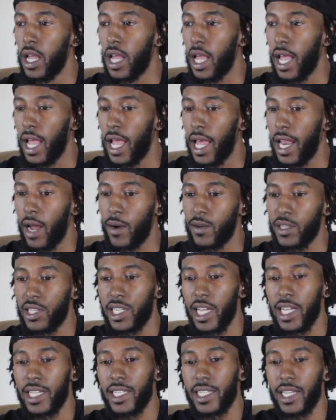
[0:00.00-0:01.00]
and I was
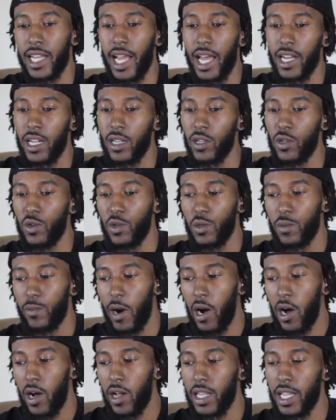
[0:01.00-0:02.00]
chasing down a loose
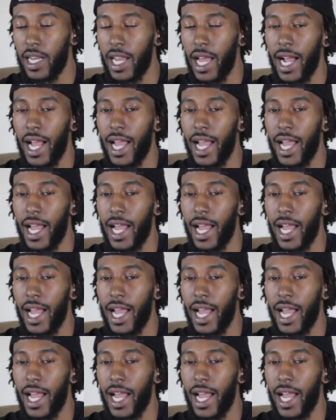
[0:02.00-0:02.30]
ball and I